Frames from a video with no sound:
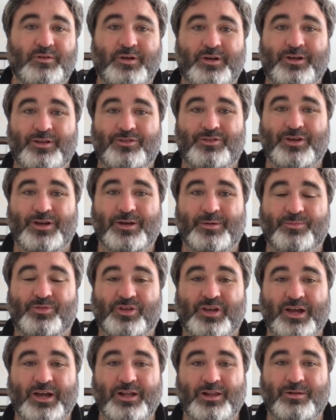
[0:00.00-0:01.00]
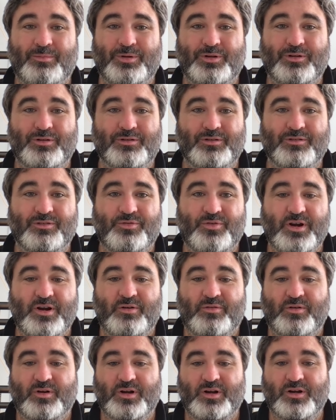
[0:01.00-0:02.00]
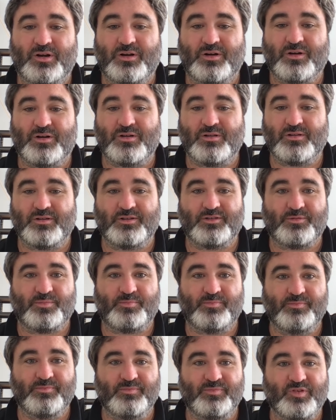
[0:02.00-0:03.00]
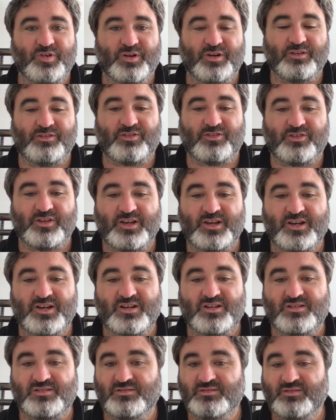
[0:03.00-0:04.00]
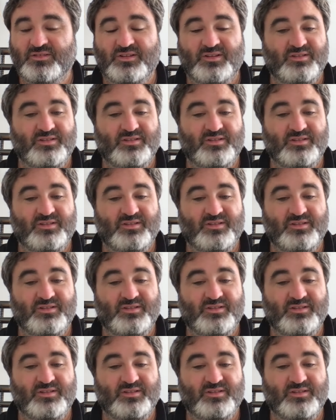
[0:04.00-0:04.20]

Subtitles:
it's scalable, it's ready to roll, it's got SSL,